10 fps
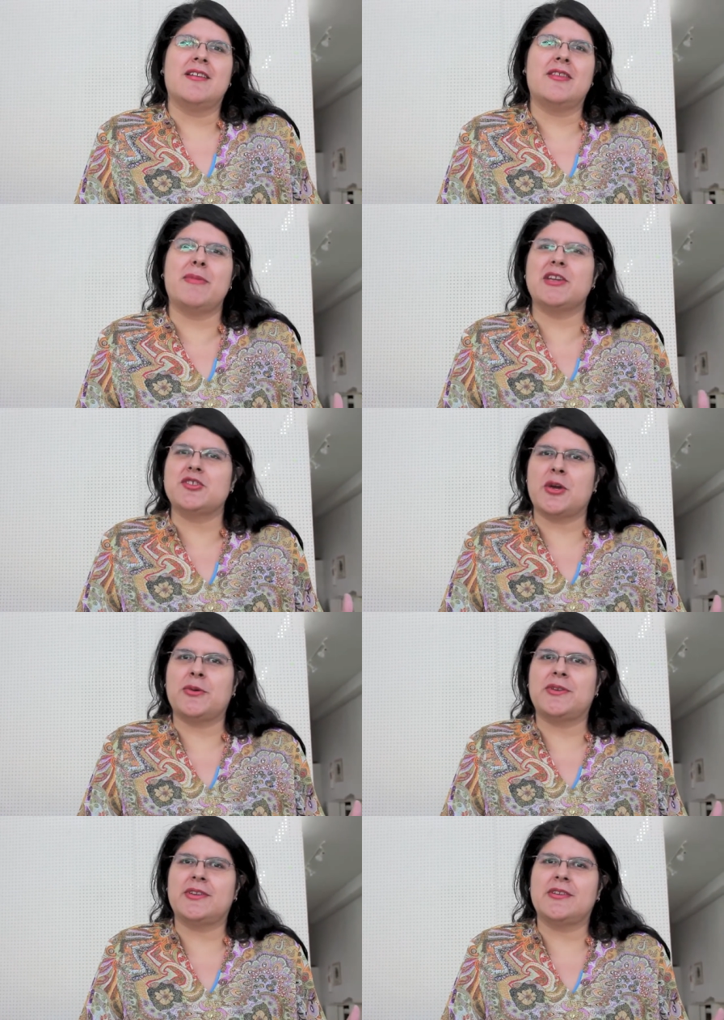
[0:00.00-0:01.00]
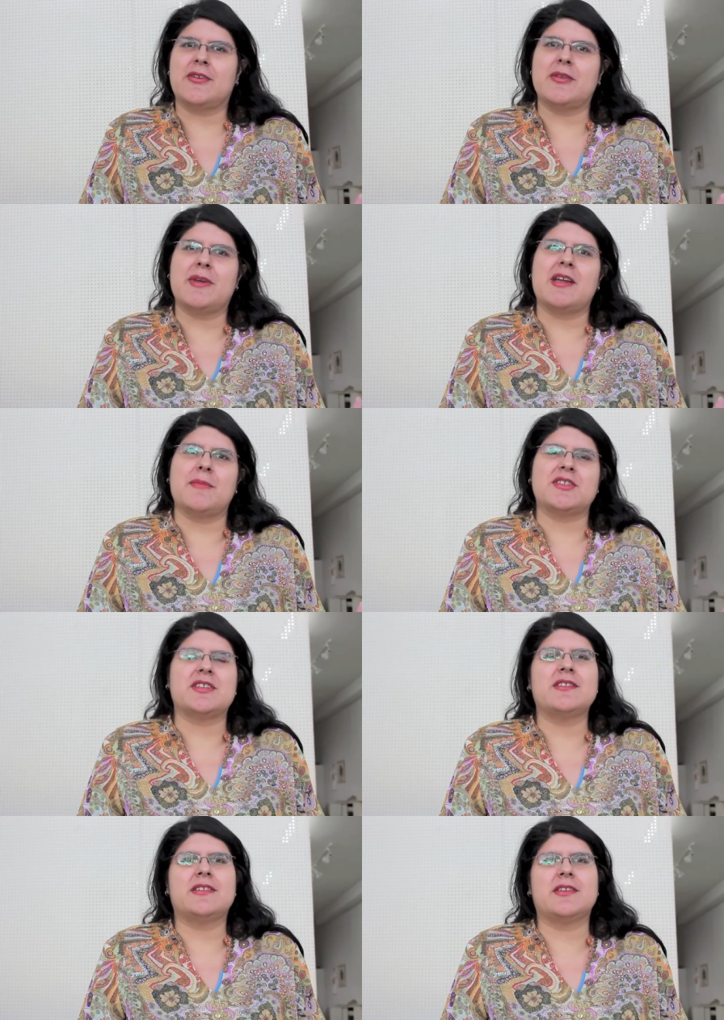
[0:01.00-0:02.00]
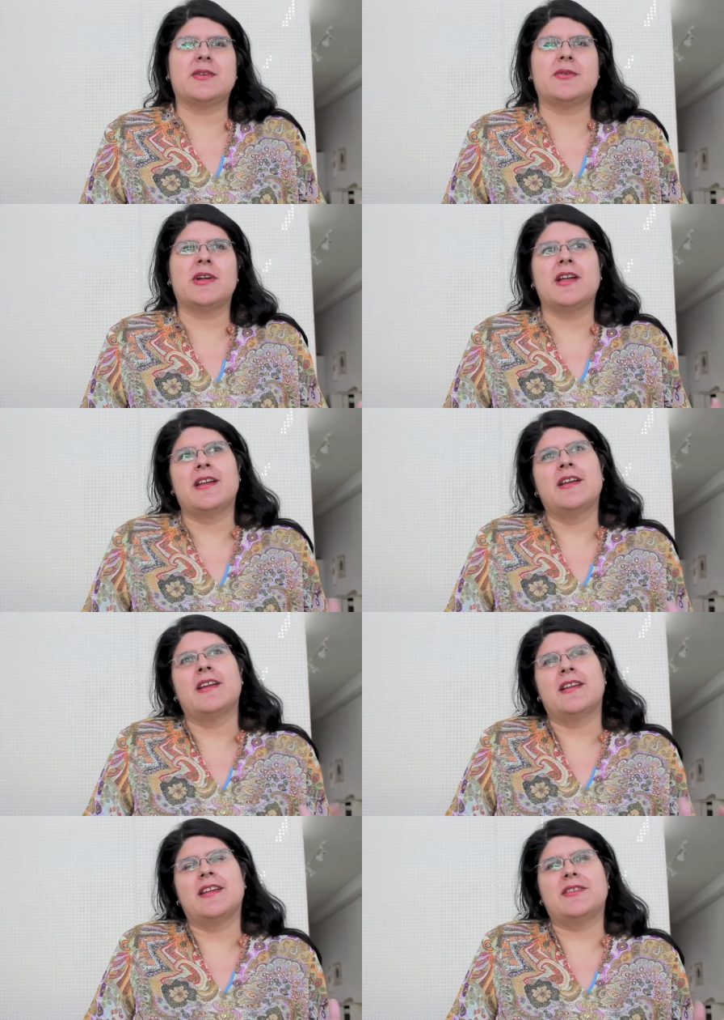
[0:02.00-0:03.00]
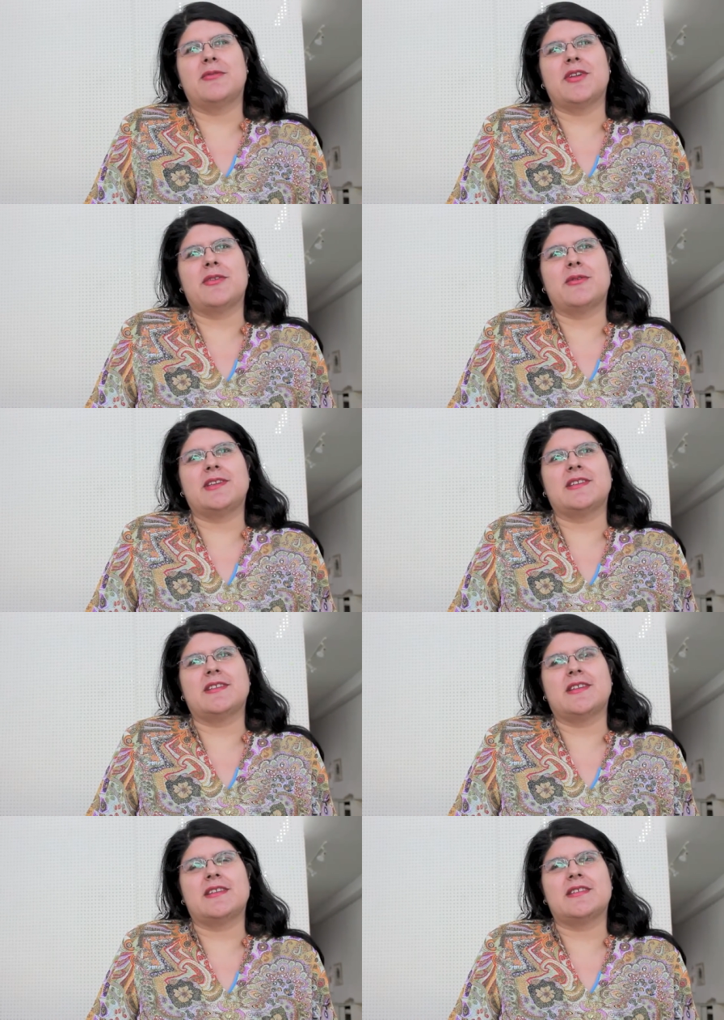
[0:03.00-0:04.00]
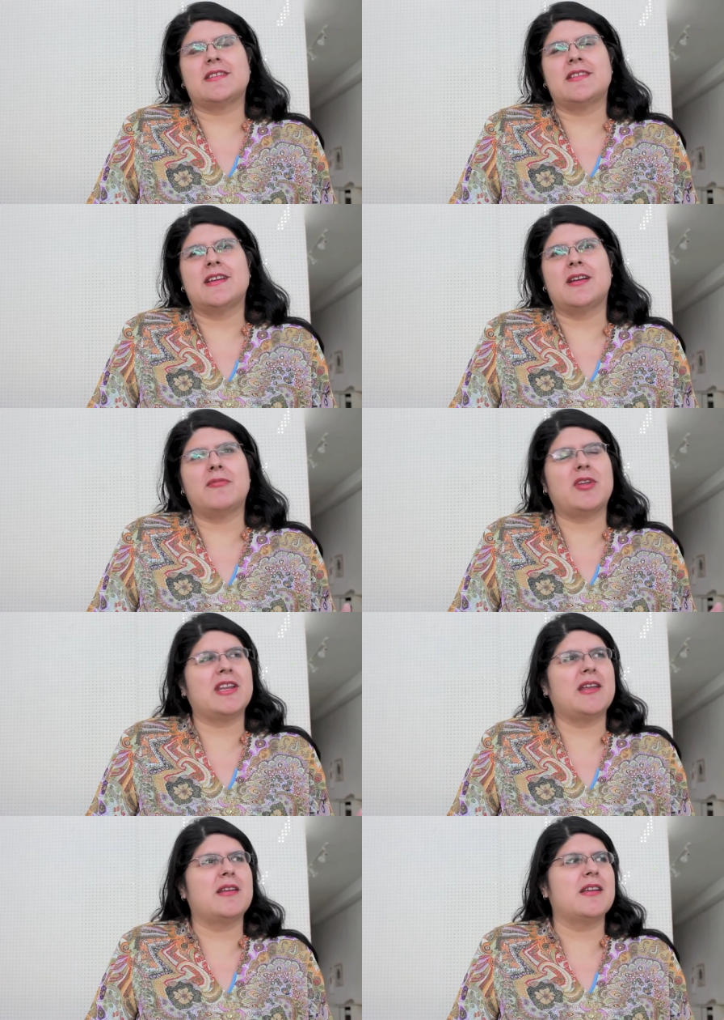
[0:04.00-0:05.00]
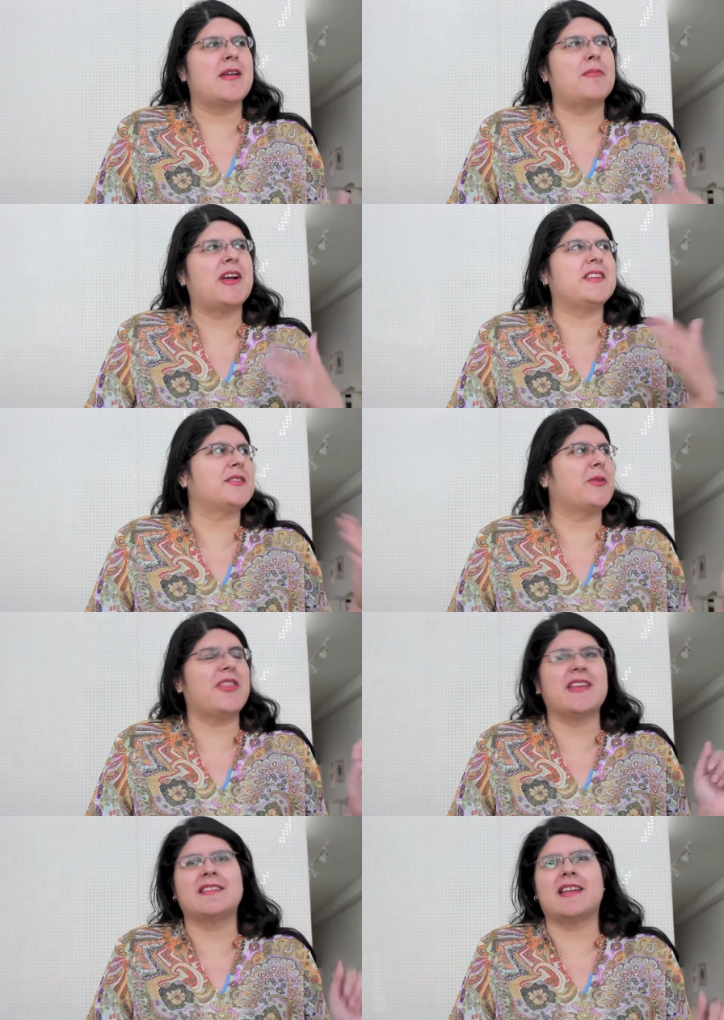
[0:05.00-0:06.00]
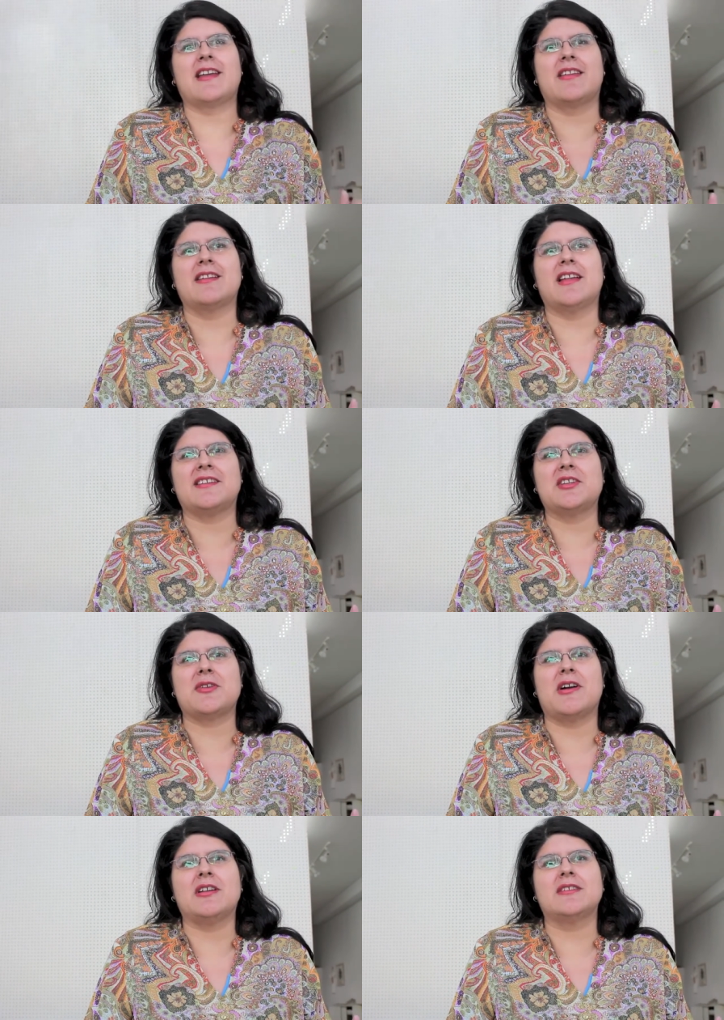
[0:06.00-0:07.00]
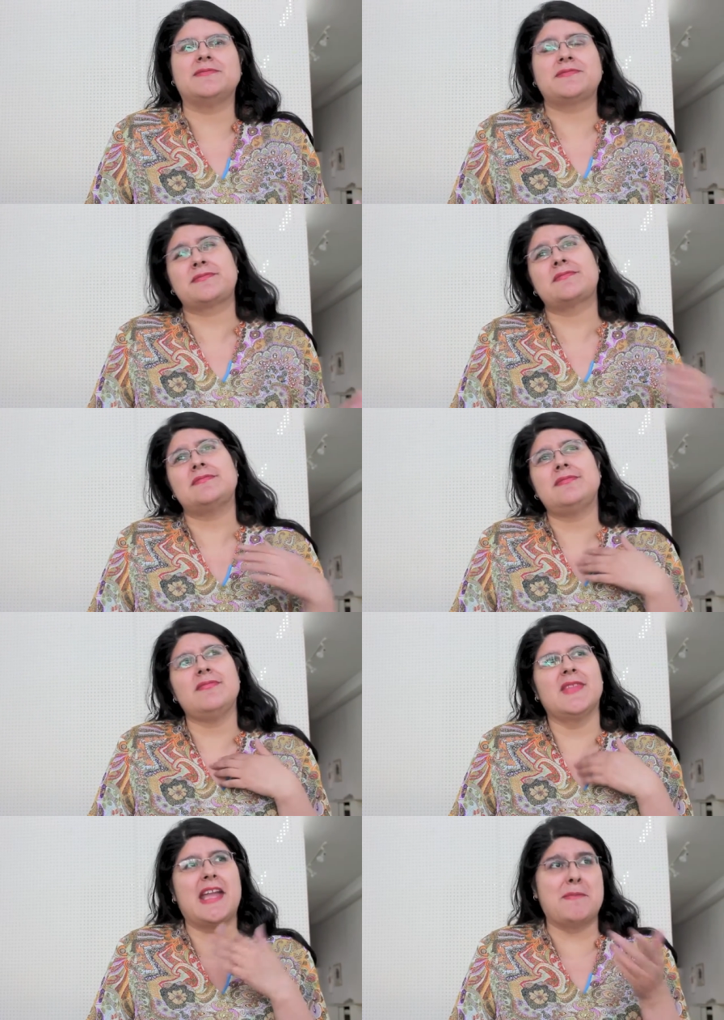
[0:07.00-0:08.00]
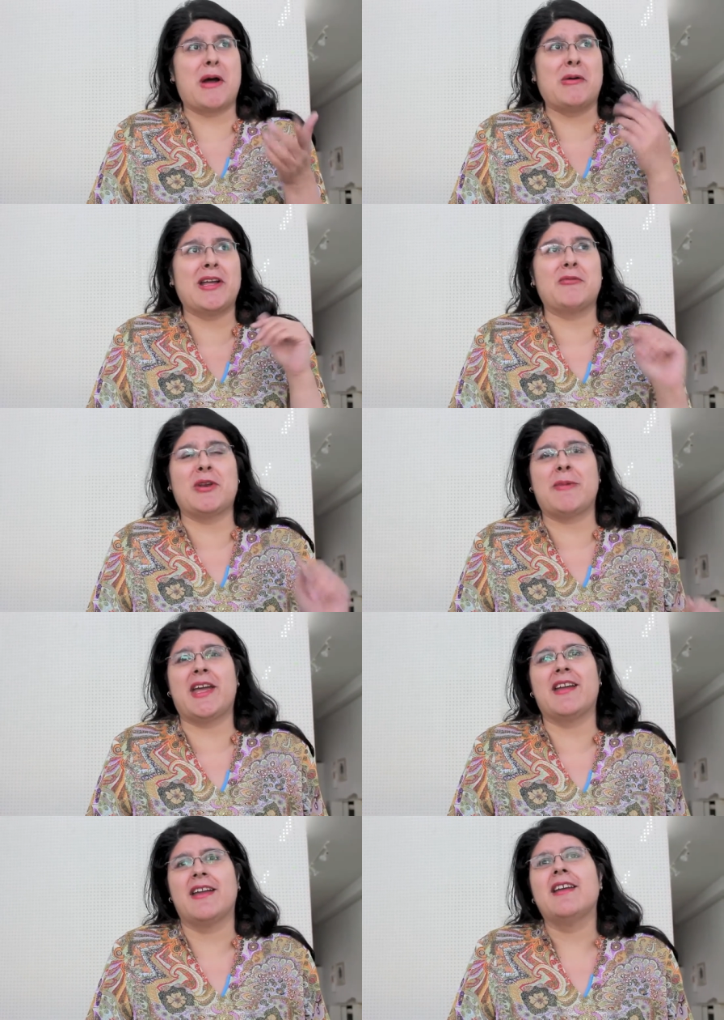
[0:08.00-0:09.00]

the big shows or the big commissions. So it's one of the reasons that I'm really impressed with things like La Centrale and MAWA in Winnipeg.